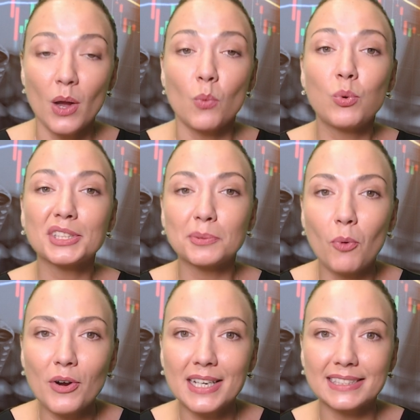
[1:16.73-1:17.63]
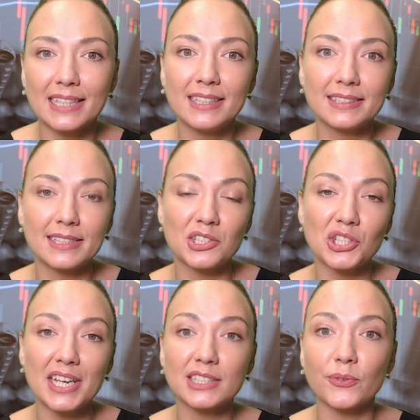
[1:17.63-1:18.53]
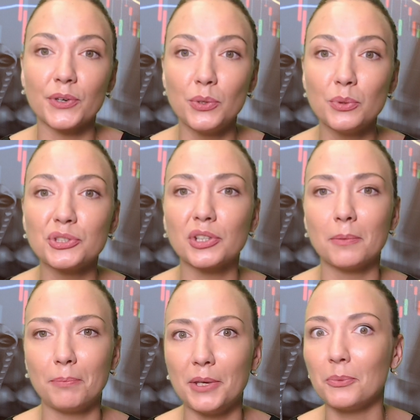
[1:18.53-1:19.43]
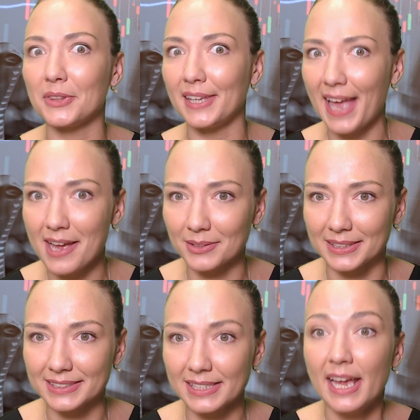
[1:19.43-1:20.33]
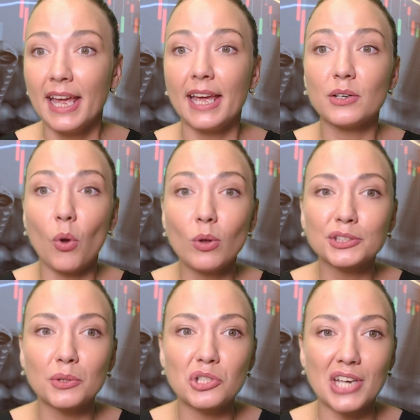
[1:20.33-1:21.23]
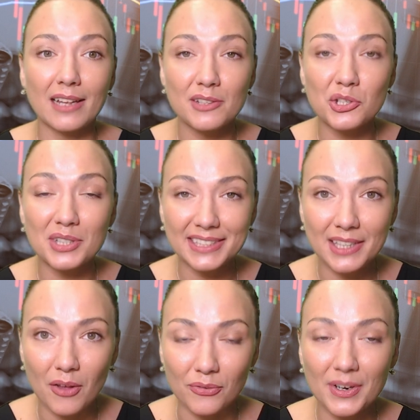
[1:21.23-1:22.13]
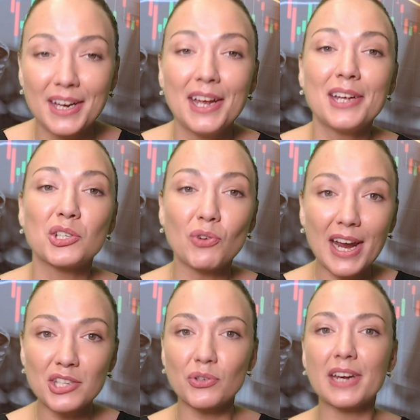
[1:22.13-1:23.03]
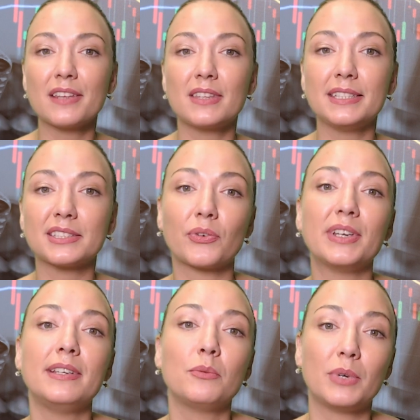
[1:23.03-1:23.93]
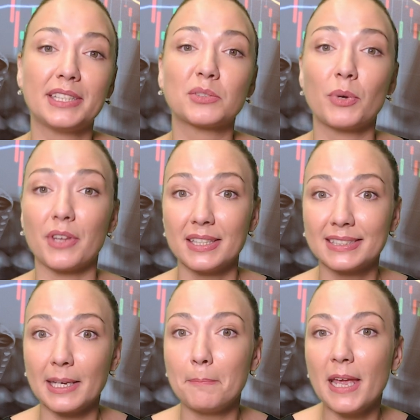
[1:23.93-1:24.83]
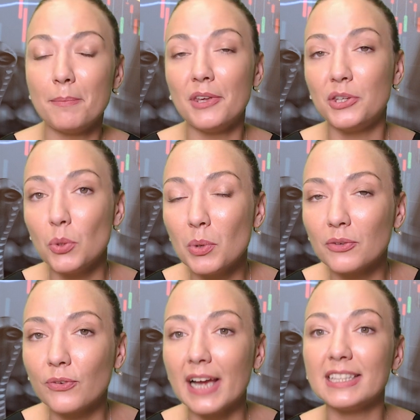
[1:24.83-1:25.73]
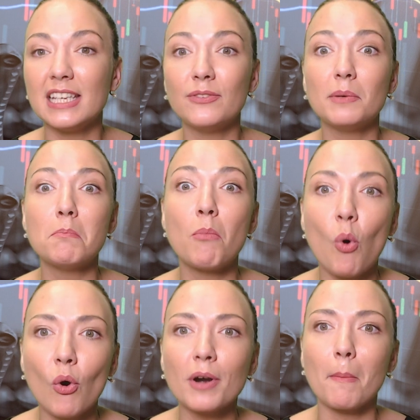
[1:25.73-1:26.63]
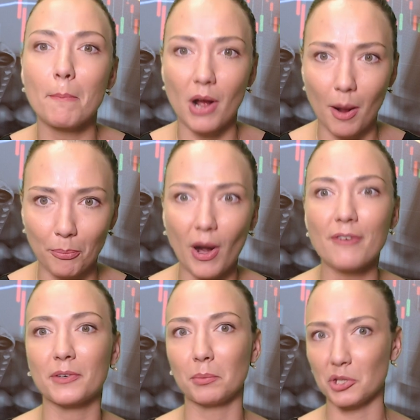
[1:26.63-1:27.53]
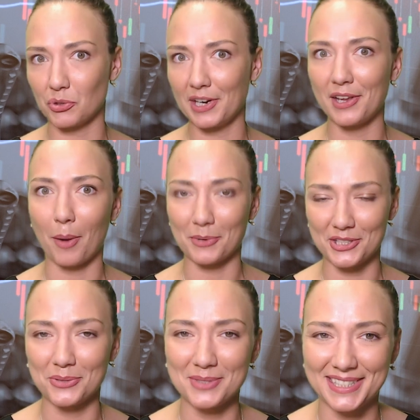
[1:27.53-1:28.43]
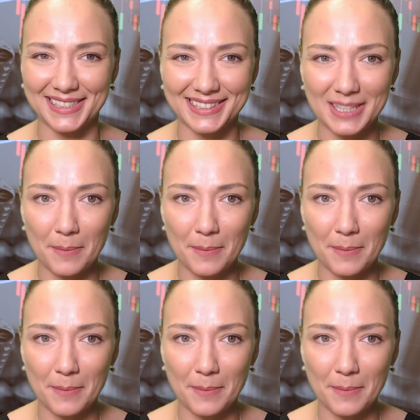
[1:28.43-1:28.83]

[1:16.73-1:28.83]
What's more is that this is a chance for you to compete with the analyst and also challenge yourself Try trading these three weeks with us, and maybe you will find even more uh, profitable trading opportunities.